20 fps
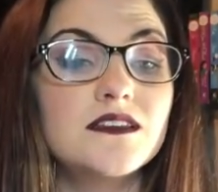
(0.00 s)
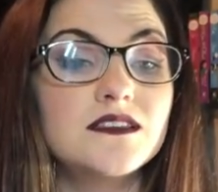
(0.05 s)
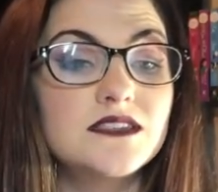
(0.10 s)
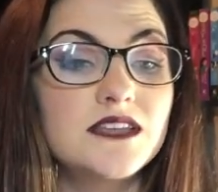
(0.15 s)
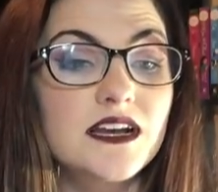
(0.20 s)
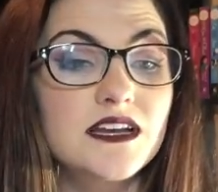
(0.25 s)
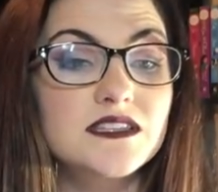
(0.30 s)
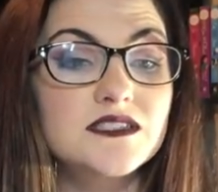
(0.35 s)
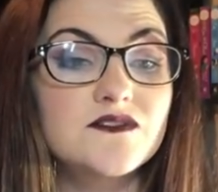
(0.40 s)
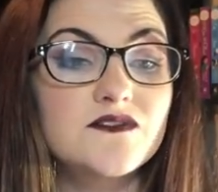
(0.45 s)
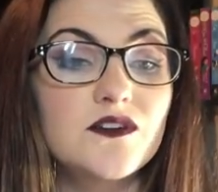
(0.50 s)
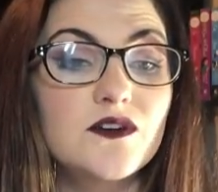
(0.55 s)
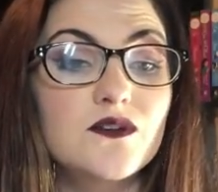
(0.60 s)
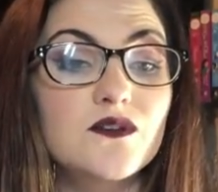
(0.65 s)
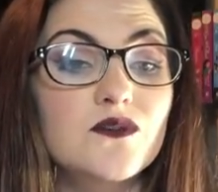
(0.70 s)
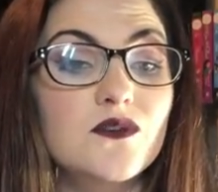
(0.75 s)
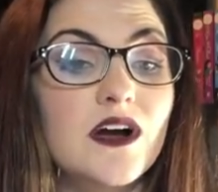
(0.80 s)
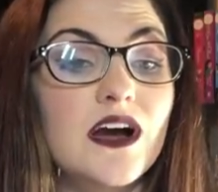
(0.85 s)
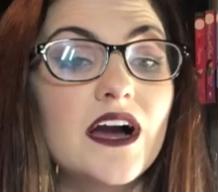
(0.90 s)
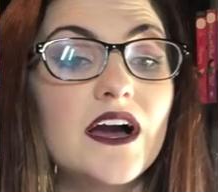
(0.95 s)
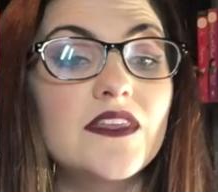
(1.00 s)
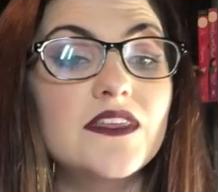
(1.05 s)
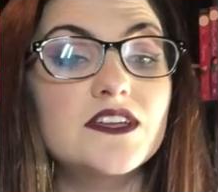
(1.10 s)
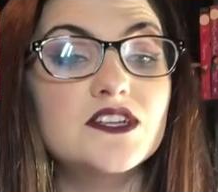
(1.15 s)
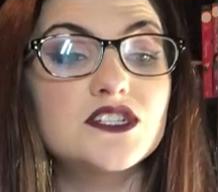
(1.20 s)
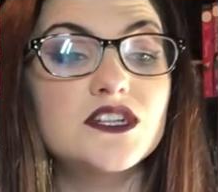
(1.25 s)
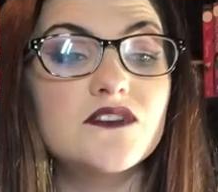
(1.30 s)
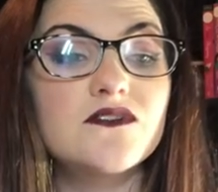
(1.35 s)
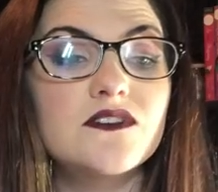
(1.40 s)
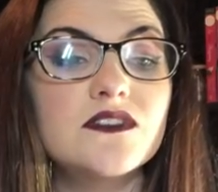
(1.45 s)
saxophone cry that
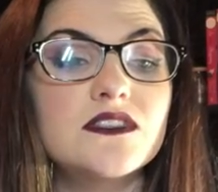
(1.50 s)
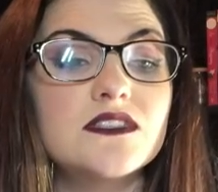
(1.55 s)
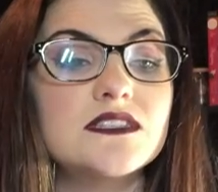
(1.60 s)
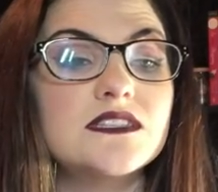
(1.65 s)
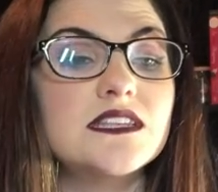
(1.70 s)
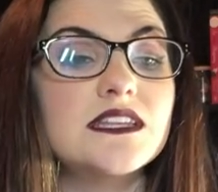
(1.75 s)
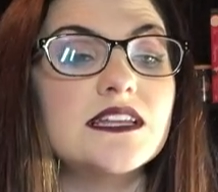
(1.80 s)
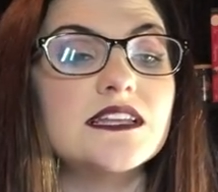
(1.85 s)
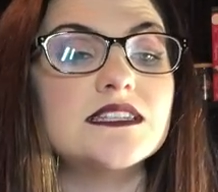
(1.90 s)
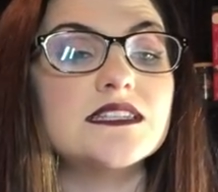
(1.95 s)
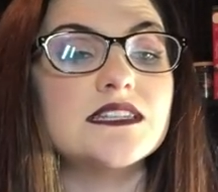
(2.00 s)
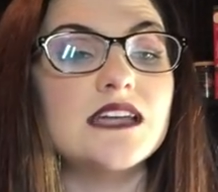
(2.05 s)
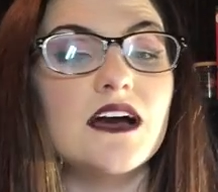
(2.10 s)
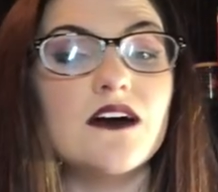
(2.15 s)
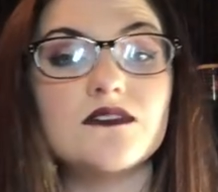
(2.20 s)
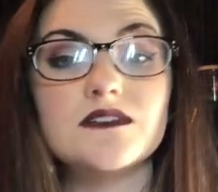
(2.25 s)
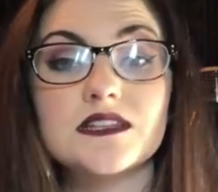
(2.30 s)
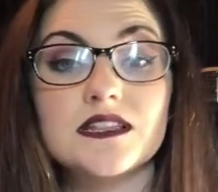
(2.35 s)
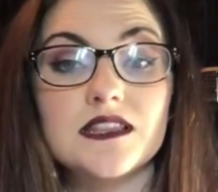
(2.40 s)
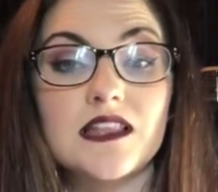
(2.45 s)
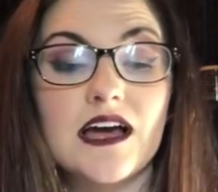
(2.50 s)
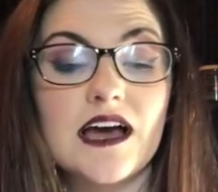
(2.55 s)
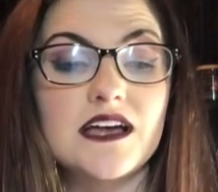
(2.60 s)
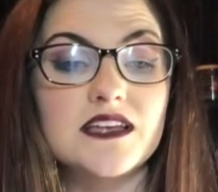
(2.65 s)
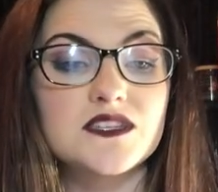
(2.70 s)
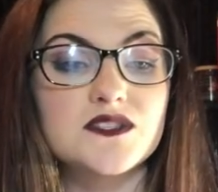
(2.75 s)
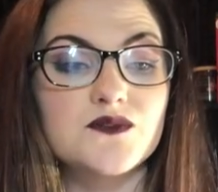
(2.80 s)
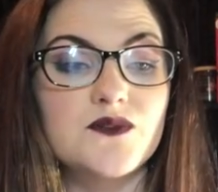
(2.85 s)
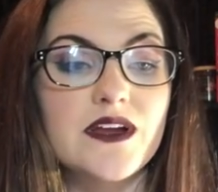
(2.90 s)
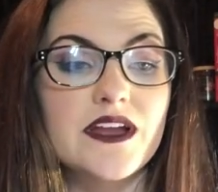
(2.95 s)
shivered the cities down to the
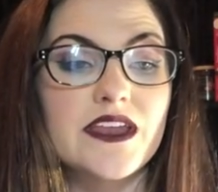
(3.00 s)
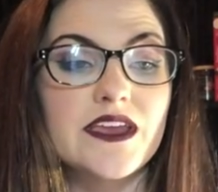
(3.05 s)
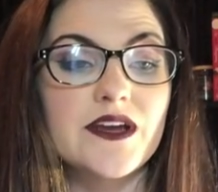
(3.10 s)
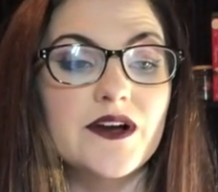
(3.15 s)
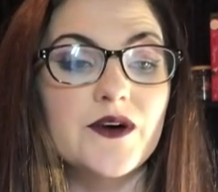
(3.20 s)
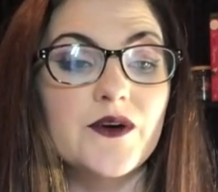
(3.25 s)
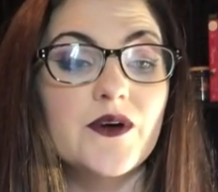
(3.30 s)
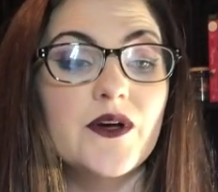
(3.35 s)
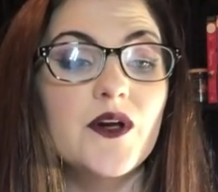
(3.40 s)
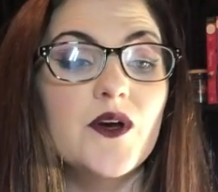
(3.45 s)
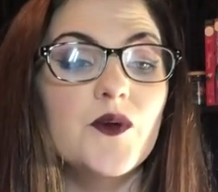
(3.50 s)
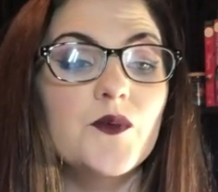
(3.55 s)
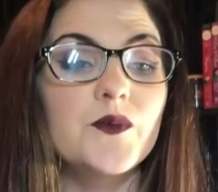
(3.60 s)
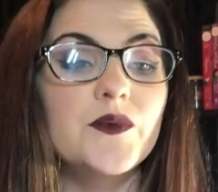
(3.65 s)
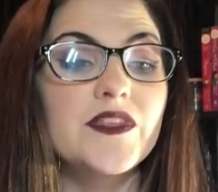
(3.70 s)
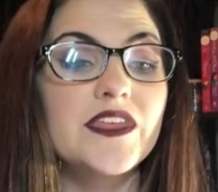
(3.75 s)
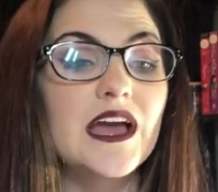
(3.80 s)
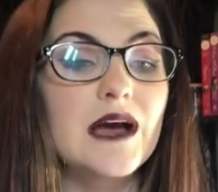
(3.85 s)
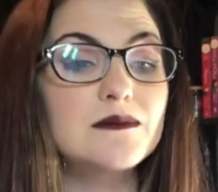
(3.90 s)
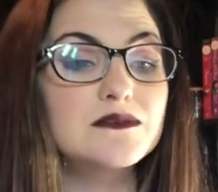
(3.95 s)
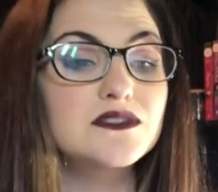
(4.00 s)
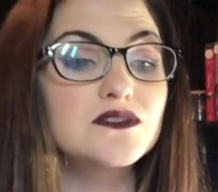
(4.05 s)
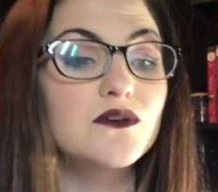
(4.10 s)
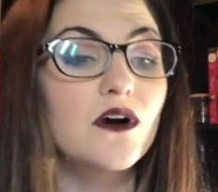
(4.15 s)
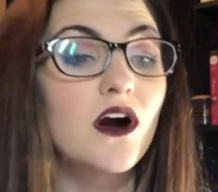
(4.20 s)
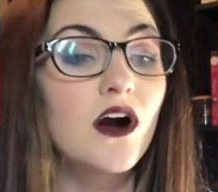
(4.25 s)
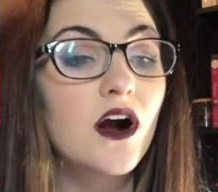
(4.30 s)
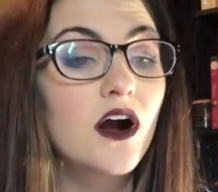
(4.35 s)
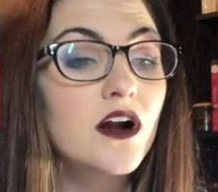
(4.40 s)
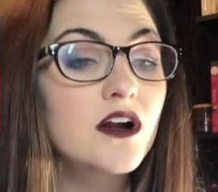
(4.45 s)
last radio, with the absolute
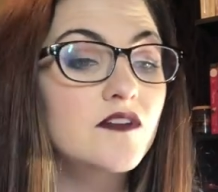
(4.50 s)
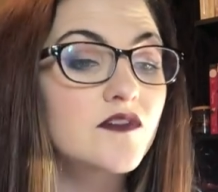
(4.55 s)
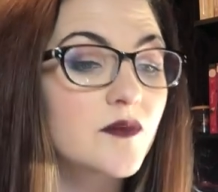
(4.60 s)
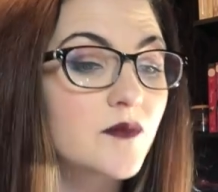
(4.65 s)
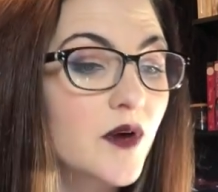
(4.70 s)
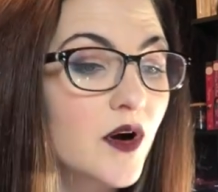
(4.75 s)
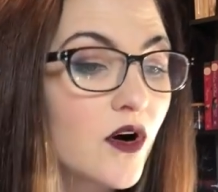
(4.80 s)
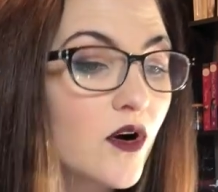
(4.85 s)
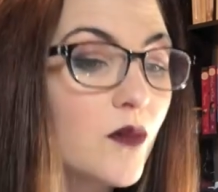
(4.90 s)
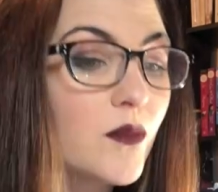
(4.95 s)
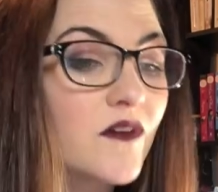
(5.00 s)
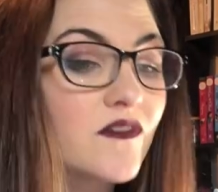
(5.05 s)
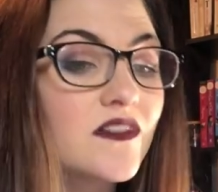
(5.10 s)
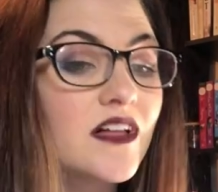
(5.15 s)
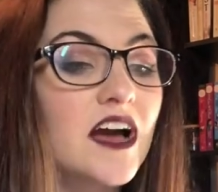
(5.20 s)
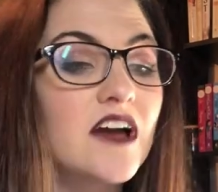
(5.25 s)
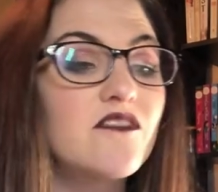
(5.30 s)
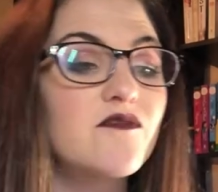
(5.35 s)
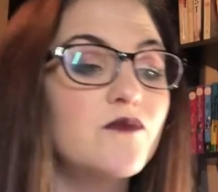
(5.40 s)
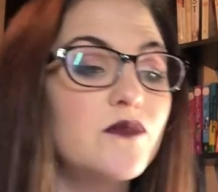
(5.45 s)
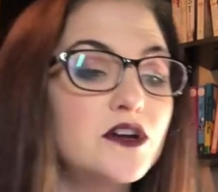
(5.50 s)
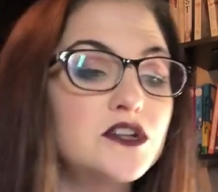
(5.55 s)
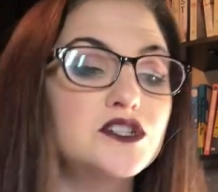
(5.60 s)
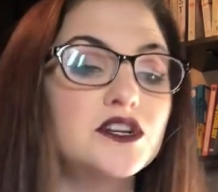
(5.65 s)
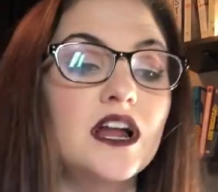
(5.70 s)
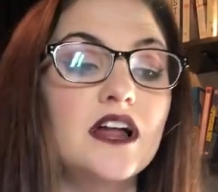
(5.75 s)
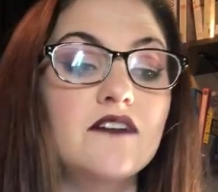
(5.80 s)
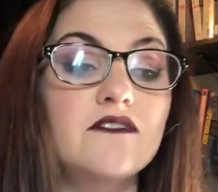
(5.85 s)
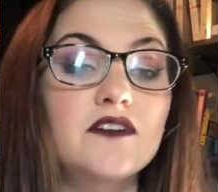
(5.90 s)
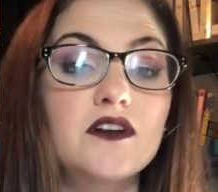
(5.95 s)
heart of the poem of life
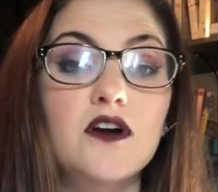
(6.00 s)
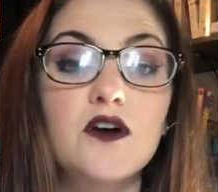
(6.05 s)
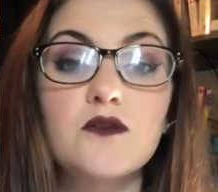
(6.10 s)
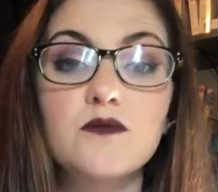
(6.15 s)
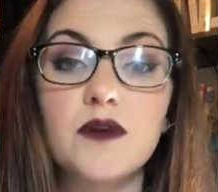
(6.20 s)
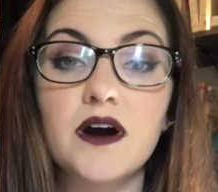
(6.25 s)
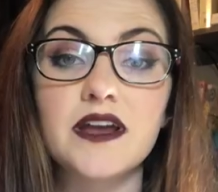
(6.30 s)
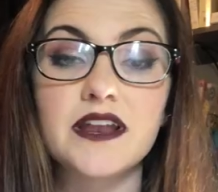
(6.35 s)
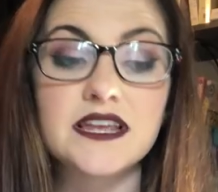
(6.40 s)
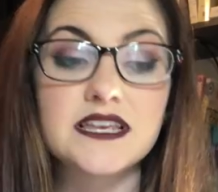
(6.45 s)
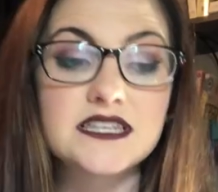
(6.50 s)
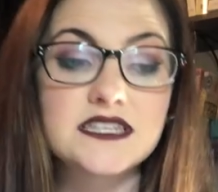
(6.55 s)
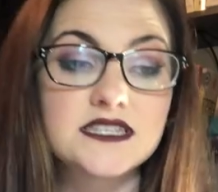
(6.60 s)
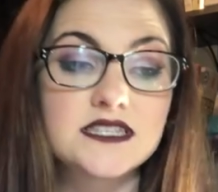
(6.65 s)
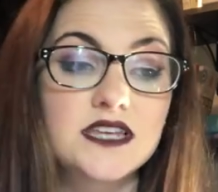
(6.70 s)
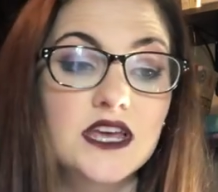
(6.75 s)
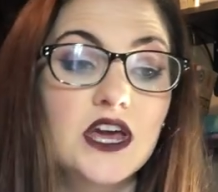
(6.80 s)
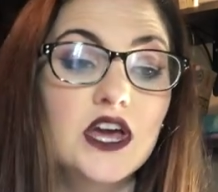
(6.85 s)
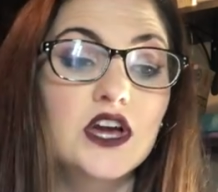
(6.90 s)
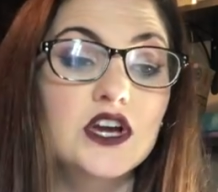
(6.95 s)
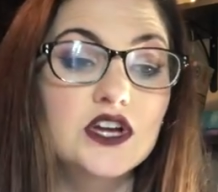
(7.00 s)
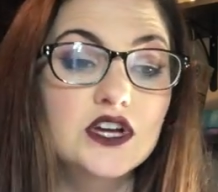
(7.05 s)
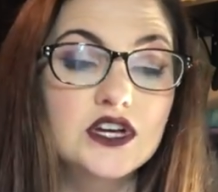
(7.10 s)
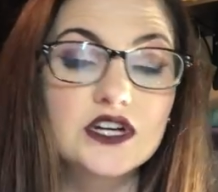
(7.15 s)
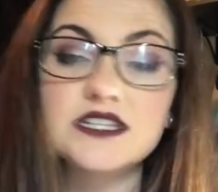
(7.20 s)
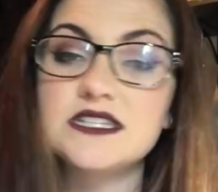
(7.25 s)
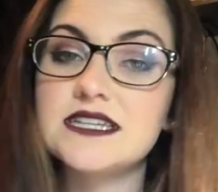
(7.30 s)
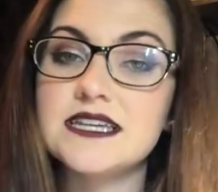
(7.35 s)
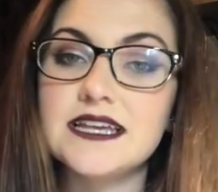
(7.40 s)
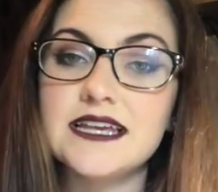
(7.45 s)
butchered out of their own bodies,
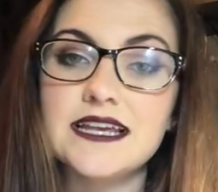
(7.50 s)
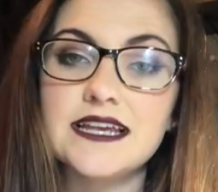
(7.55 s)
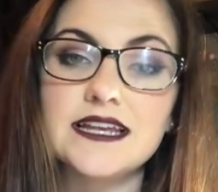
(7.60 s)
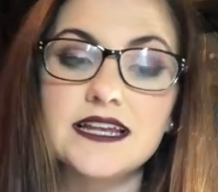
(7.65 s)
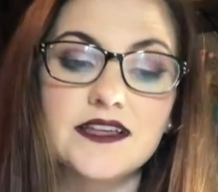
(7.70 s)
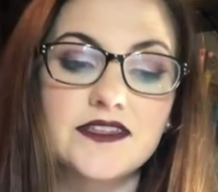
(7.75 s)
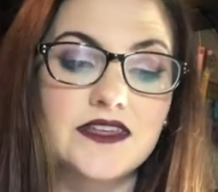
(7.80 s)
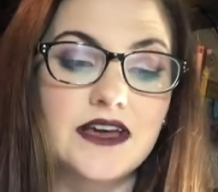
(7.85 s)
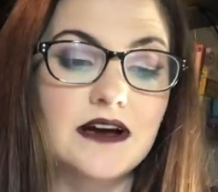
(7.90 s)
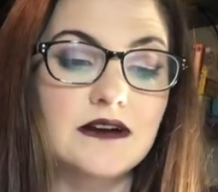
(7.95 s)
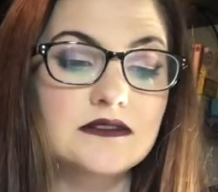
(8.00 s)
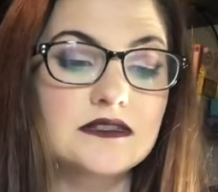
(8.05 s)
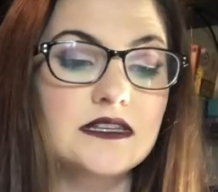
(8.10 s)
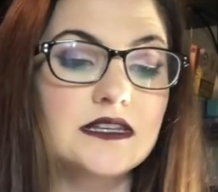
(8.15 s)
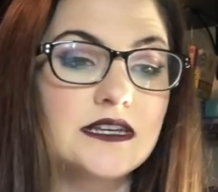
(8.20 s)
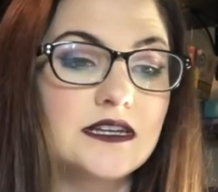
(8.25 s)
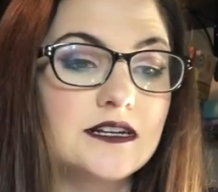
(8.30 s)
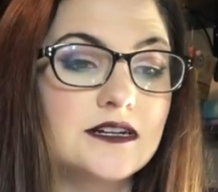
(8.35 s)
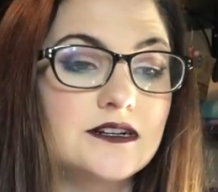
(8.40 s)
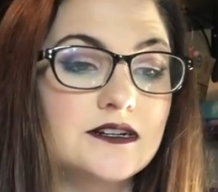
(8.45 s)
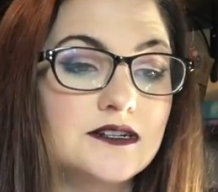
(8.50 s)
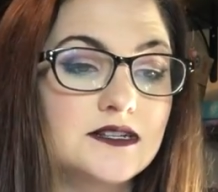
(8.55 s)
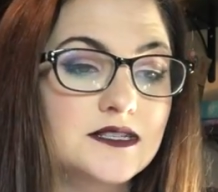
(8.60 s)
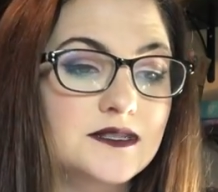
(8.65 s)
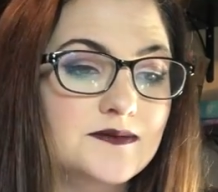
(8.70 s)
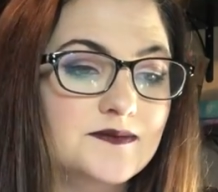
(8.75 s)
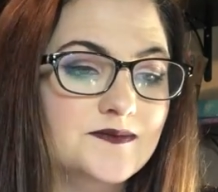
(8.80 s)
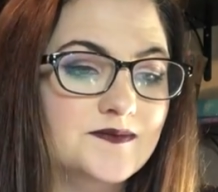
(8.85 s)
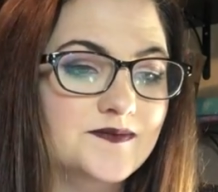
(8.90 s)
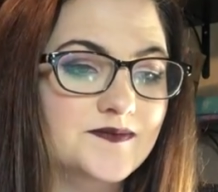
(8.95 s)
good to eat 1,000
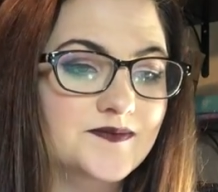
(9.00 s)
years.